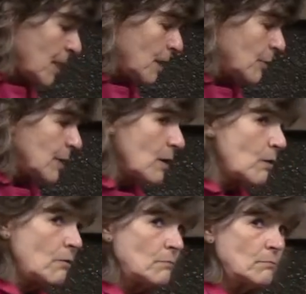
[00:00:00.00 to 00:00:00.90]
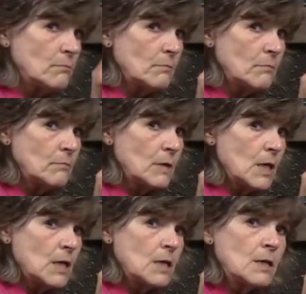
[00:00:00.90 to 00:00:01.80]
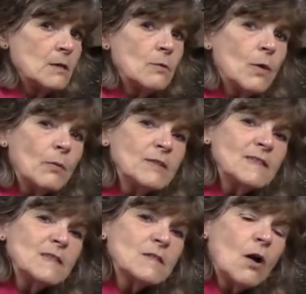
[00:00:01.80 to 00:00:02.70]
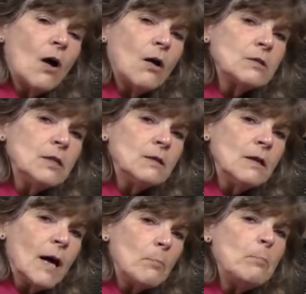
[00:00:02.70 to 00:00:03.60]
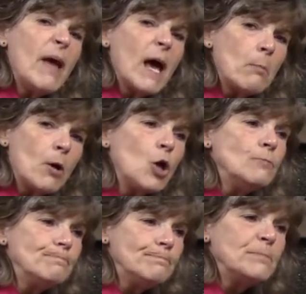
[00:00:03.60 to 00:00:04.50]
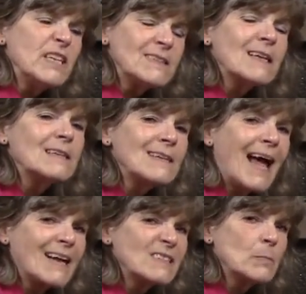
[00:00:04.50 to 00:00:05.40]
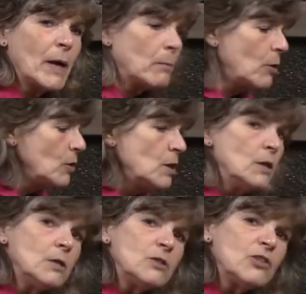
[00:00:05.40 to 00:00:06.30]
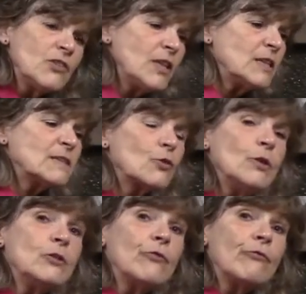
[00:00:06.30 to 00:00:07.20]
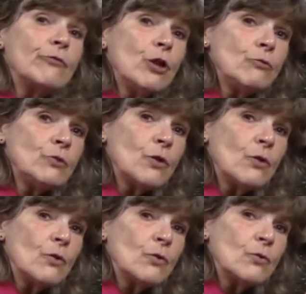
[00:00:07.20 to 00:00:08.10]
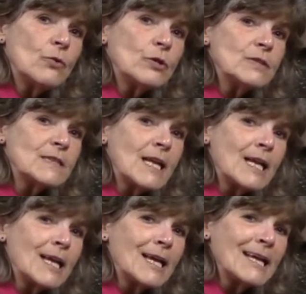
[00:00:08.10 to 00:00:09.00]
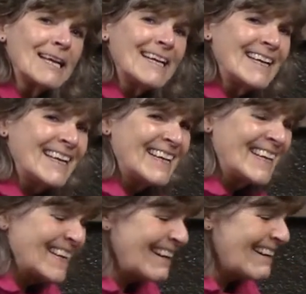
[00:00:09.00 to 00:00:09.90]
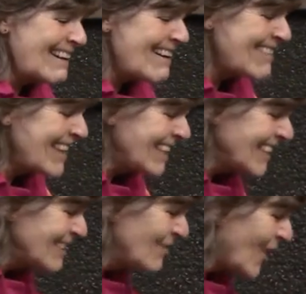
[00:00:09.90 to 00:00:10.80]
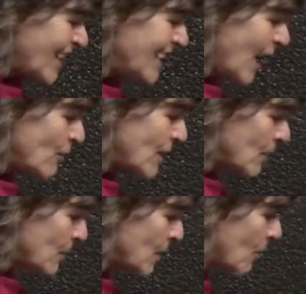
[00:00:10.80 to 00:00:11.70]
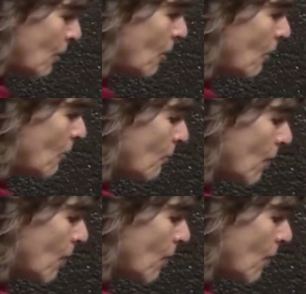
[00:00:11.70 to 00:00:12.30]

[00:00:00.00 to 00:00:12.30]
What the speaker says: Here we go. What was this called? A pebble. It's a glass pebble. Do you think it's going to float or sink? All right, let's find out. Here we go.